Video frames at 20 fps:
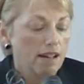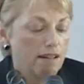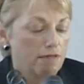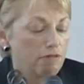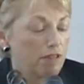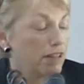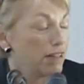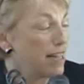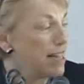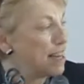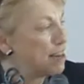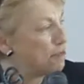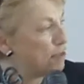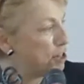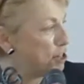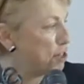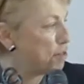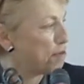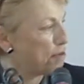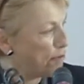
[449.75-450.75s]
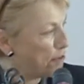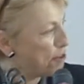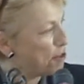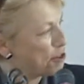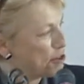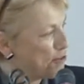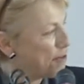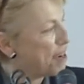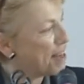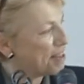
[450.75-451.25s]
the League we just refer
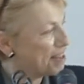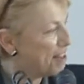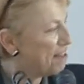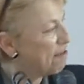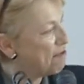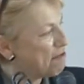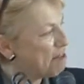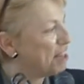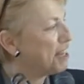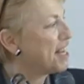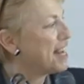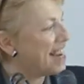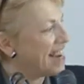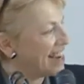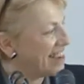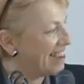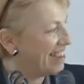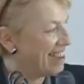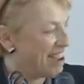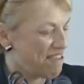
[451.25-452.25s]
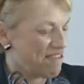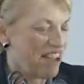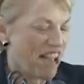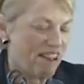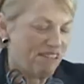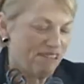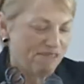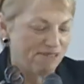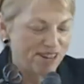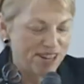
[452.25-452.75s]
to as the League of
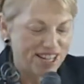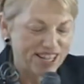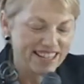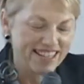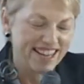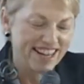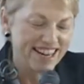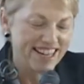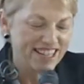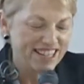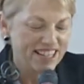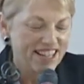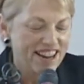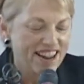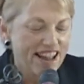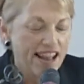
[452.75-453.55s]
California Cities,